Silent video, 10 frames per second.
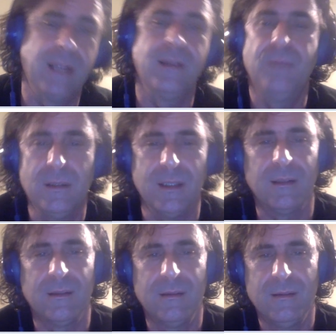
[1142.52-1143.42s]
the building.
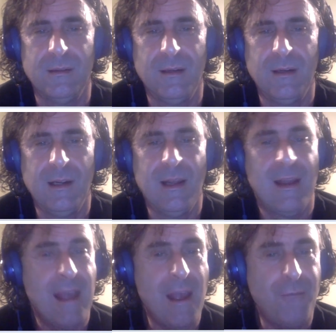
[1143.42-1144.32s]

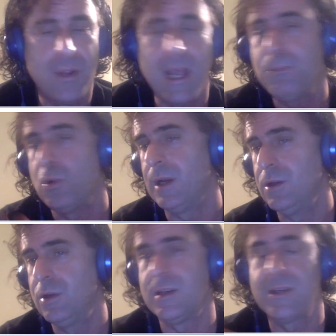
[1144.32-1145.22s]
After that point,
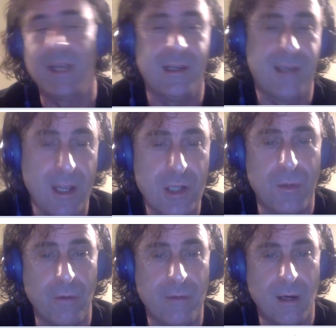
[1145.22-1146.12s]
you can send a
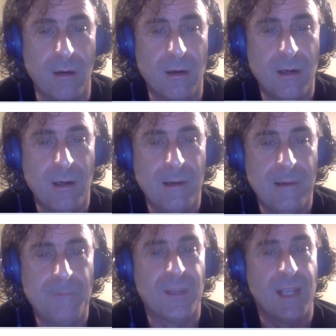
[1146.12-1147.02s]
salesman over there
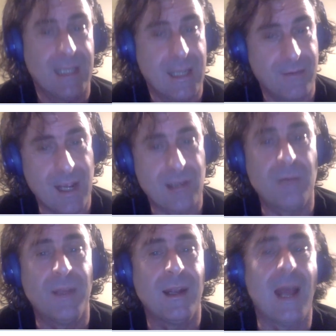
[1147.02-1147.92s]
and give an
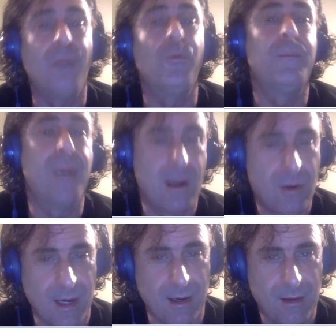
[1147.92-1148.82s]
estimate on
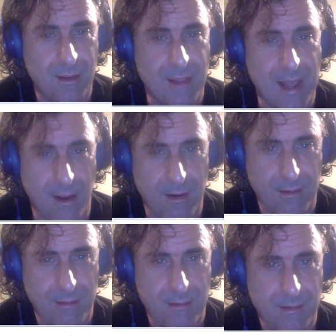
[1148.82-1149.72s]
repairing that.
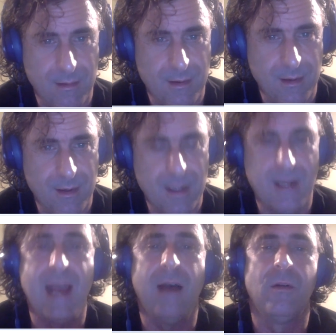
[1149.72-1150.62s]

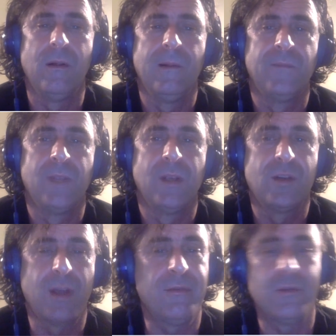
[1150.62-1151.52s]
Now,
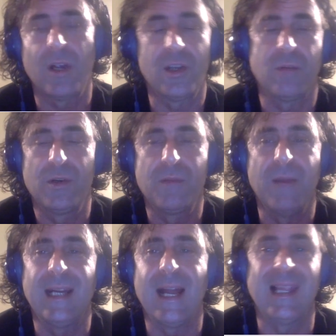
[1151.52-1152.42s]
some of your customers
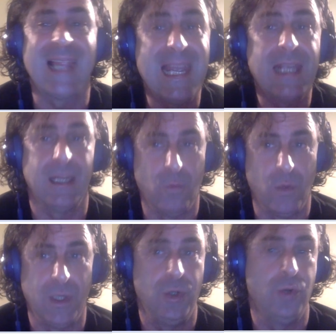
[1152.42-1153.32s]
might not like it
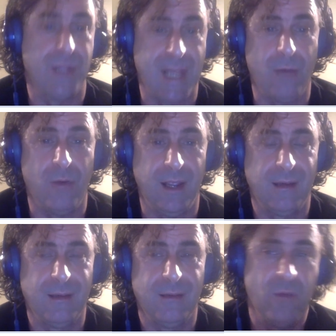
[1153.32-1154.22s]
when you do it that way.
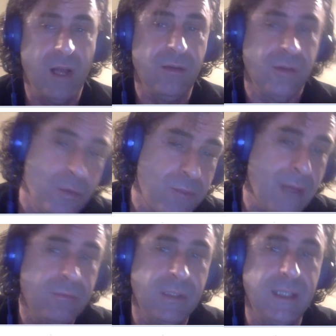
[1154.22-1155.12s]
Well, you
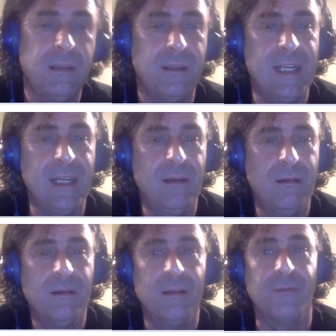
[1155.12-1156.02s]
probably need
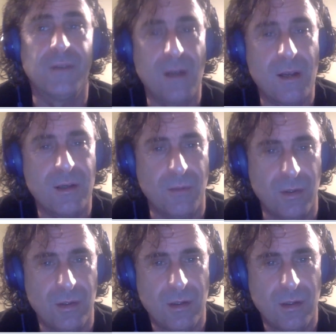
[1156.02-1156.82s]
different customers.